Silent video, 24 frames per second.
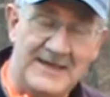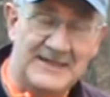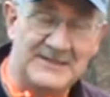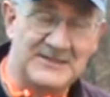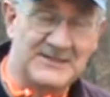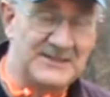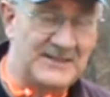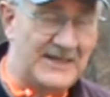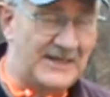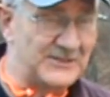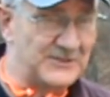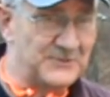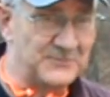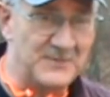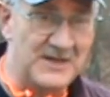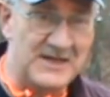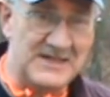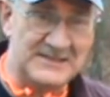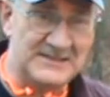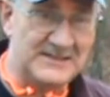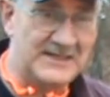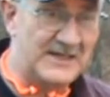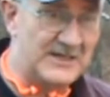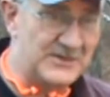that's
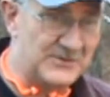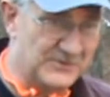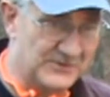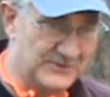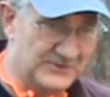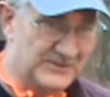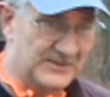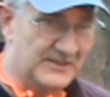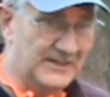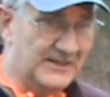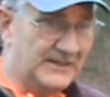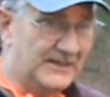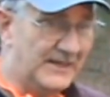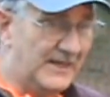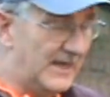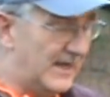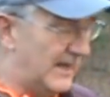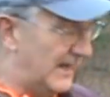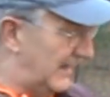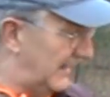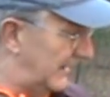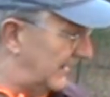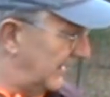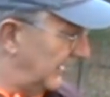my take on that.
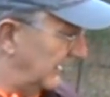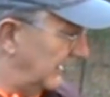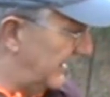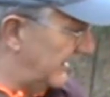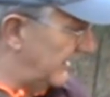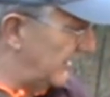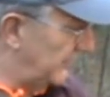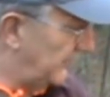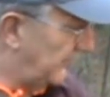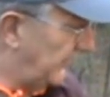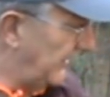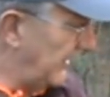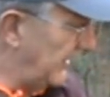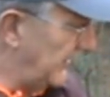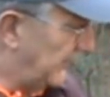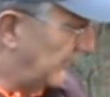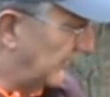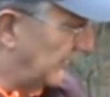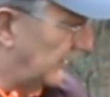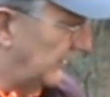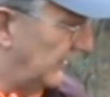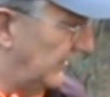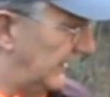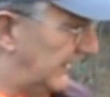And a lot of
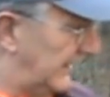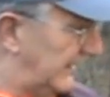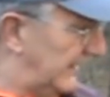people,